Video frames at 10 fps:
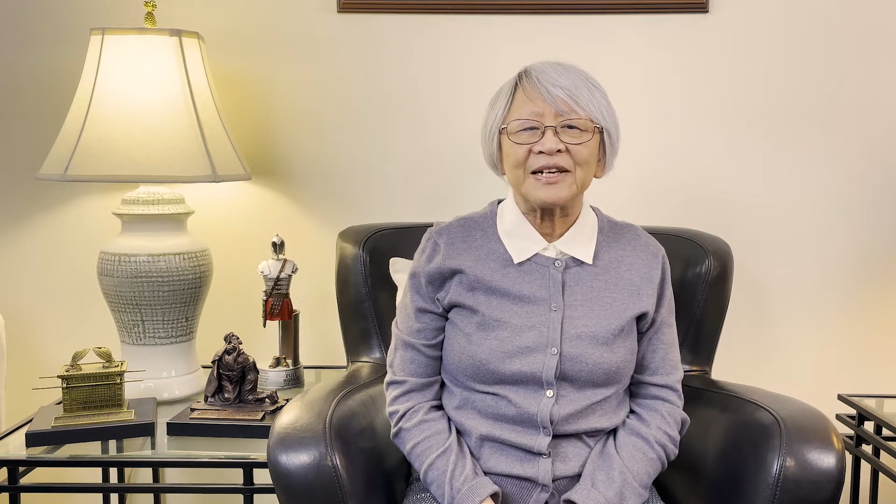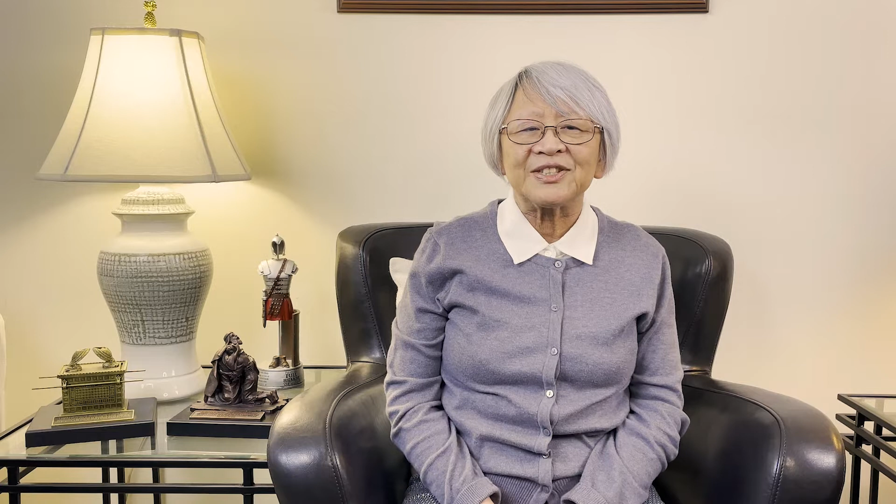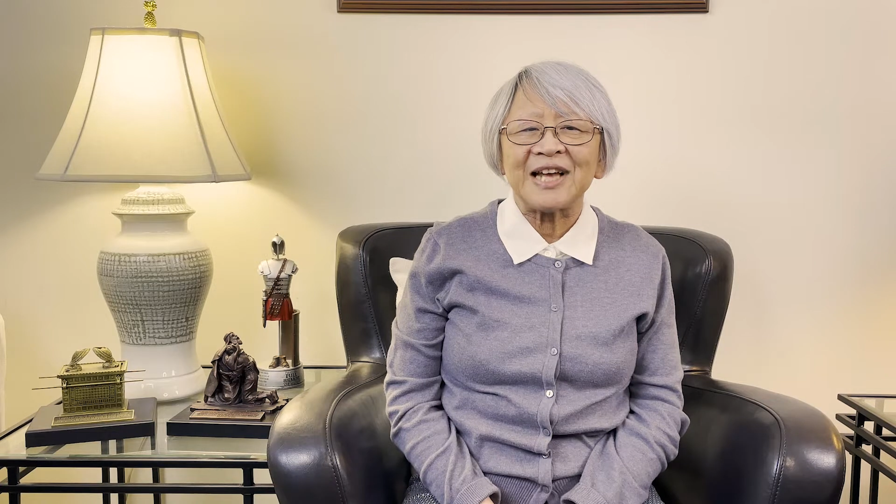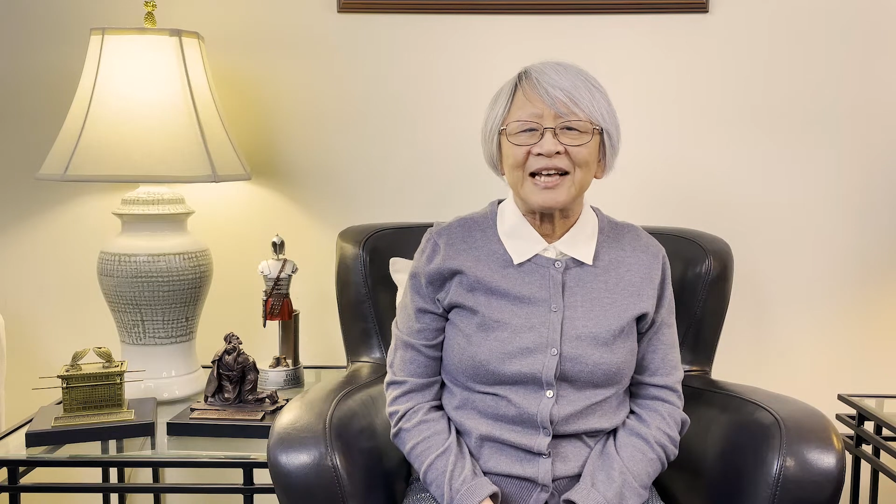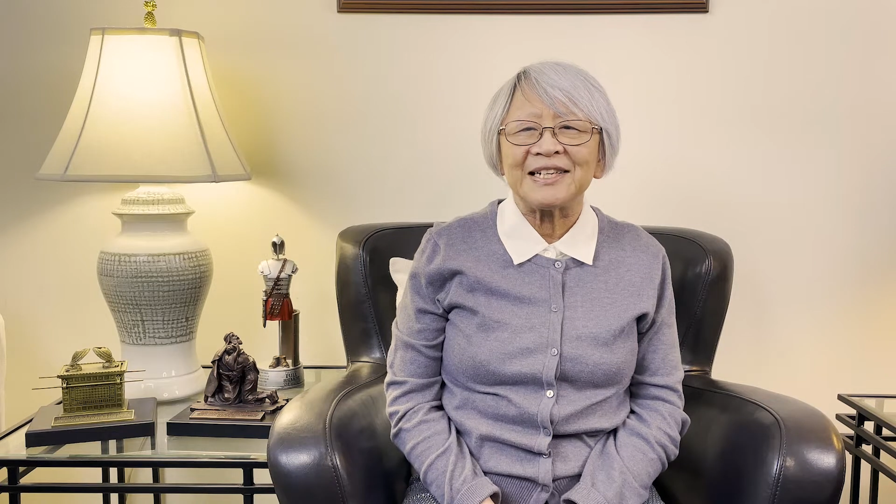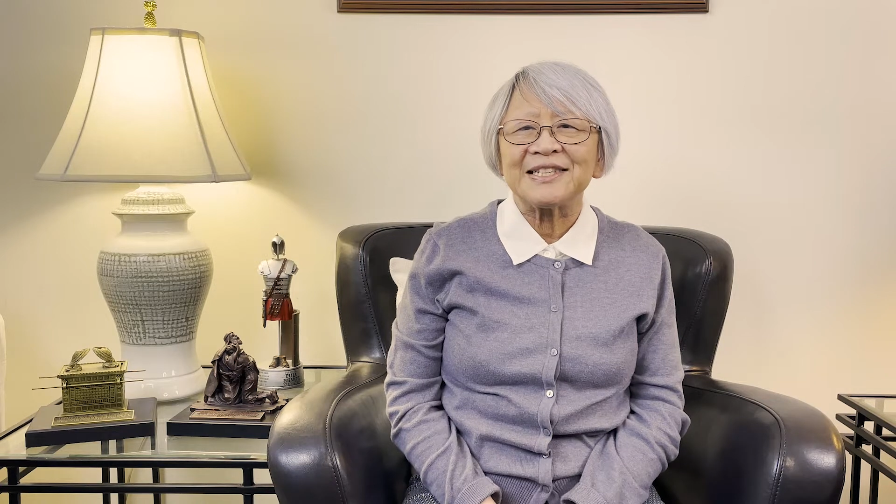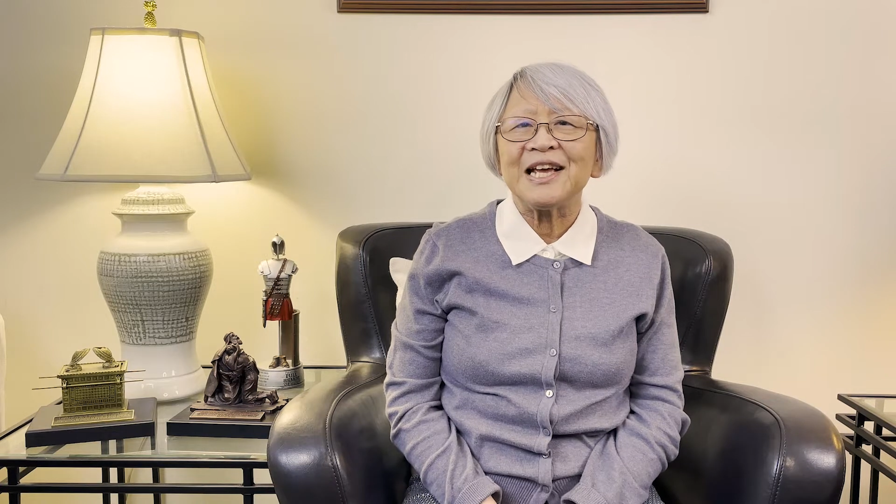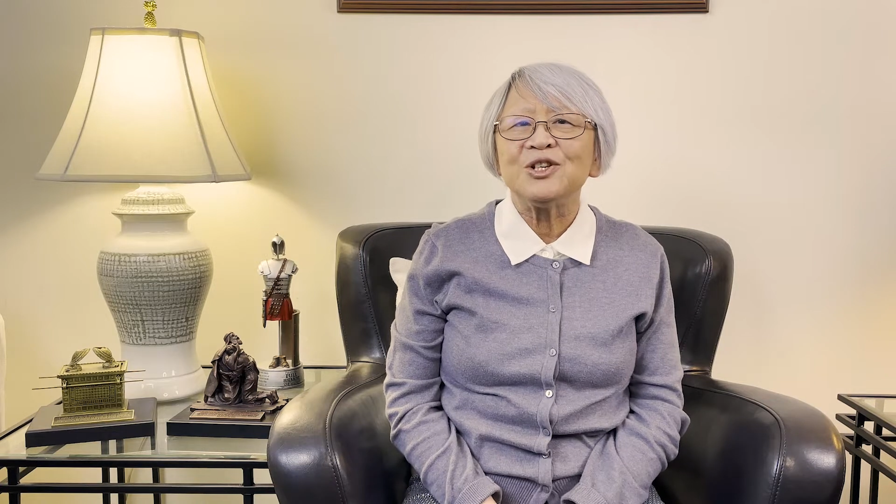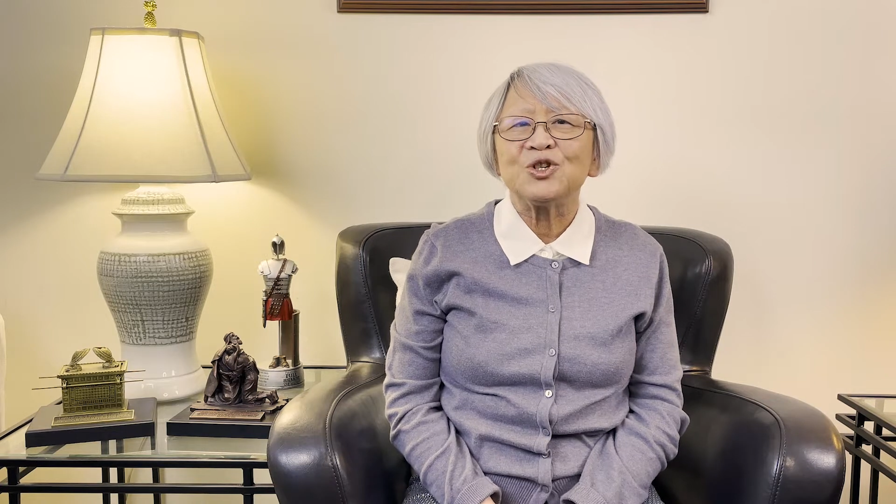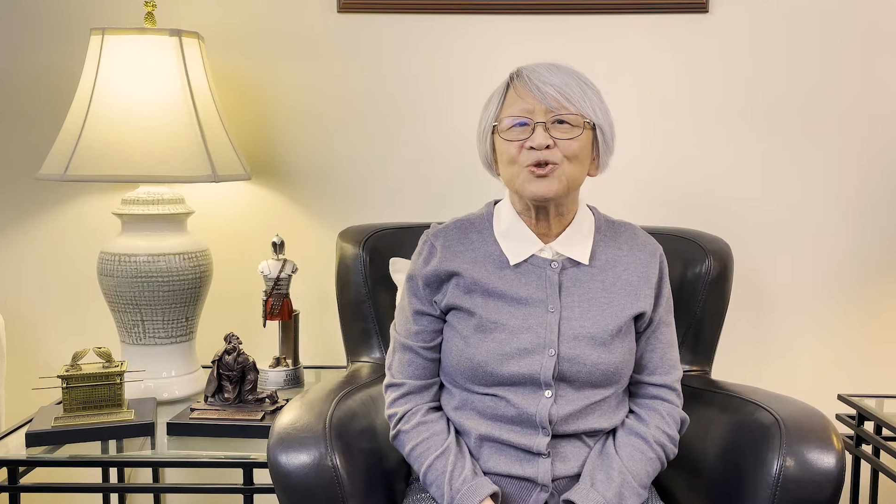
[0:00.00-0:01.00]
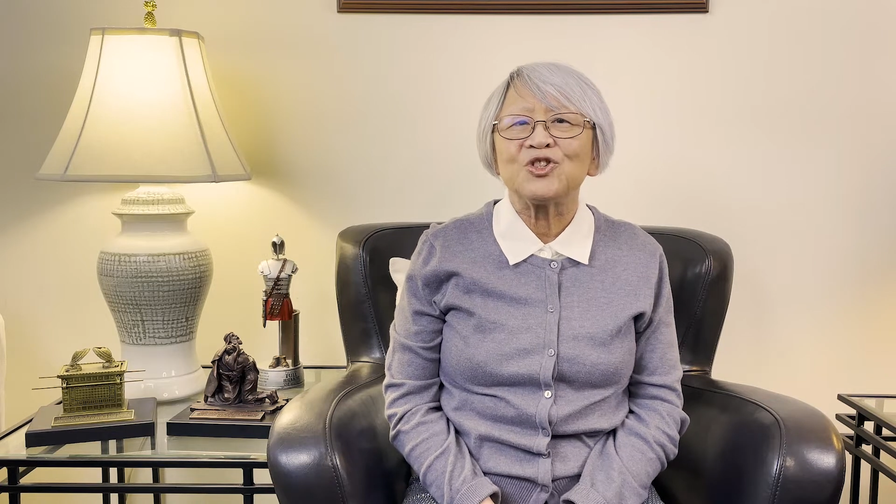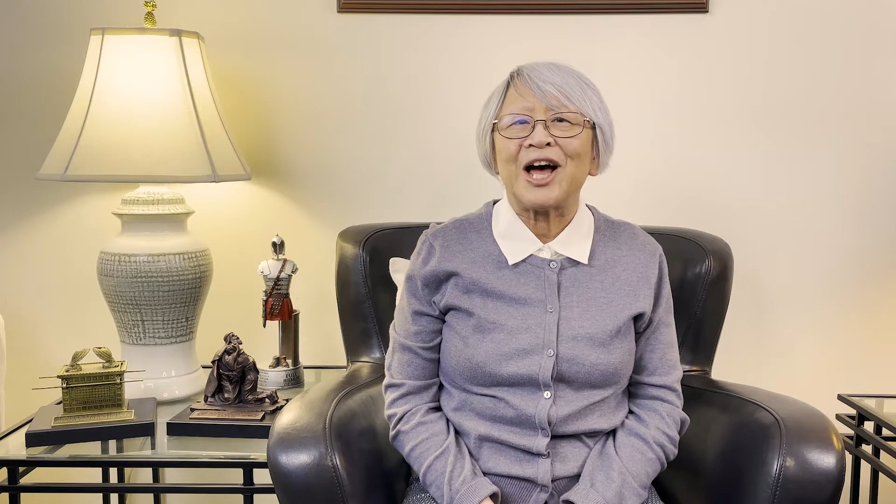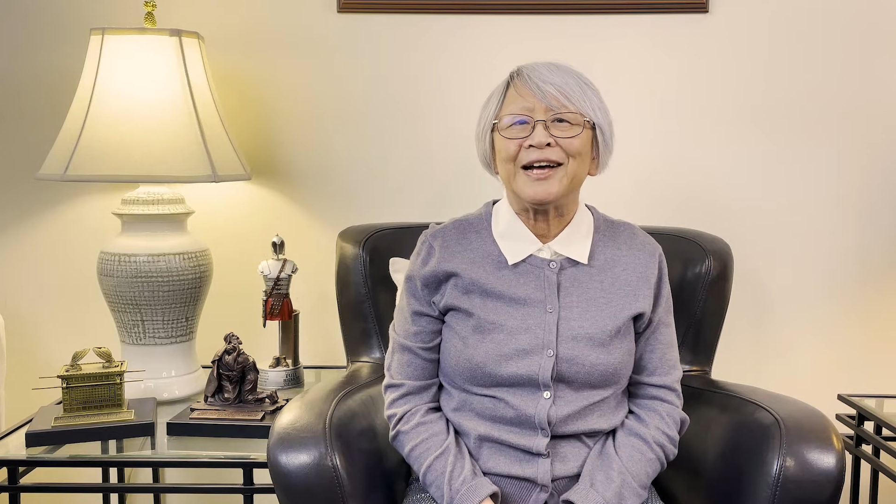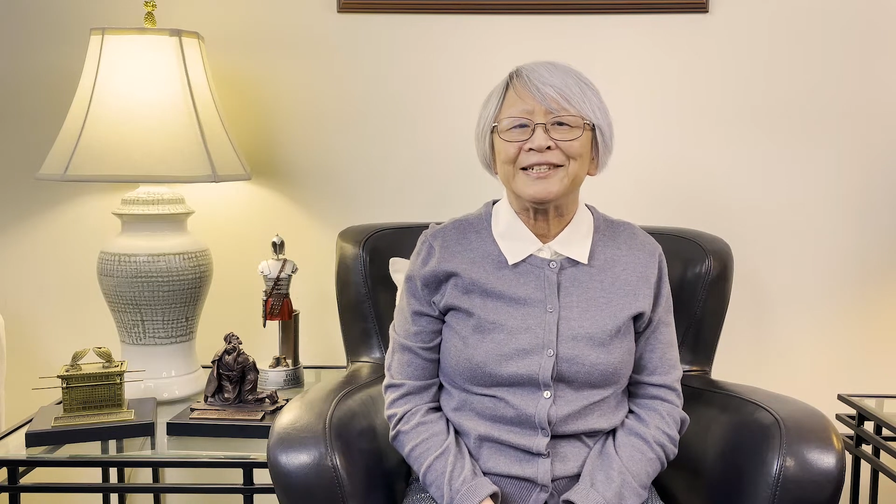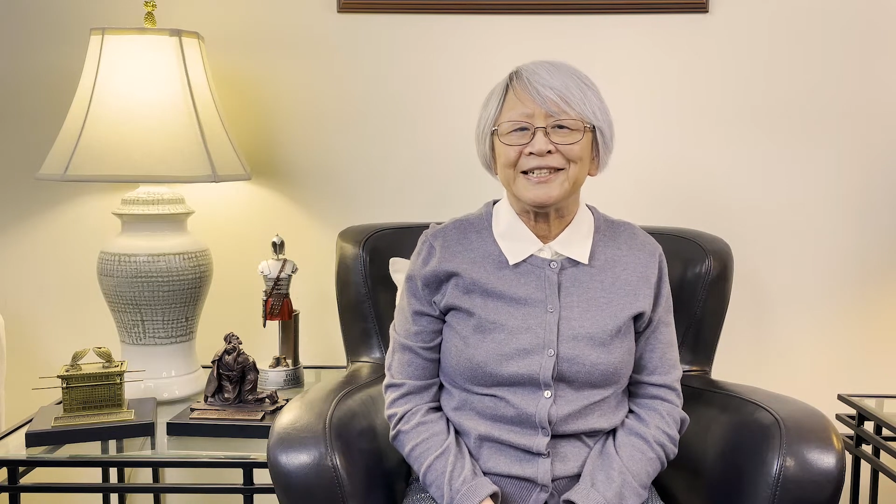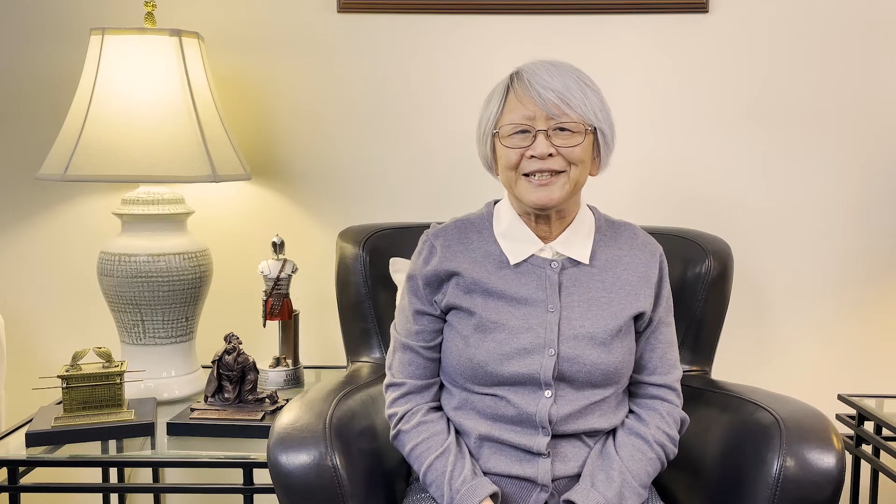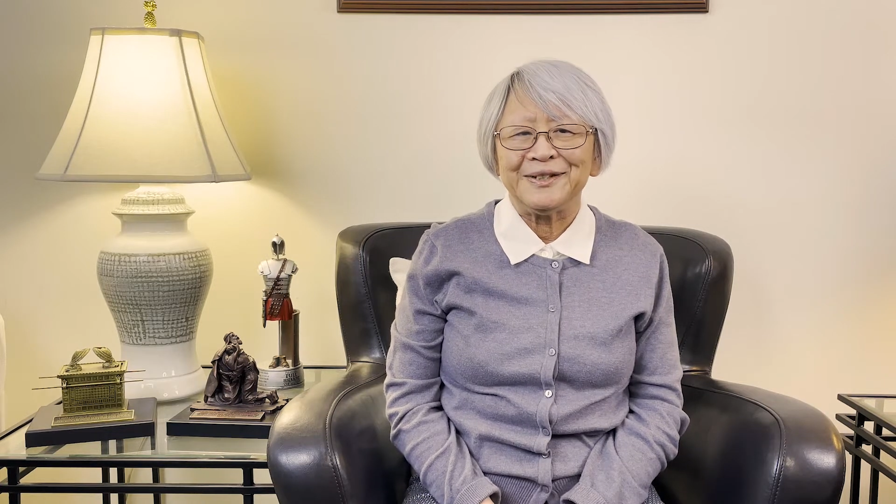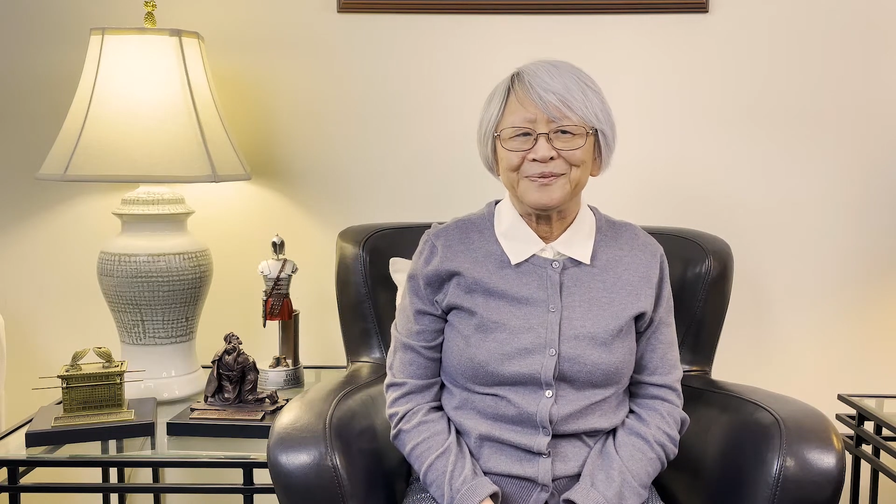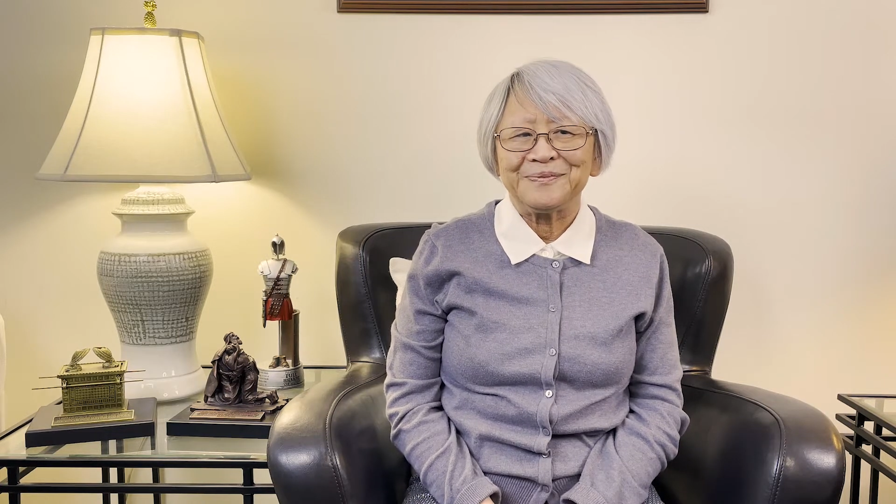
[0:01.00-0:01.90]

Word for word: status in society.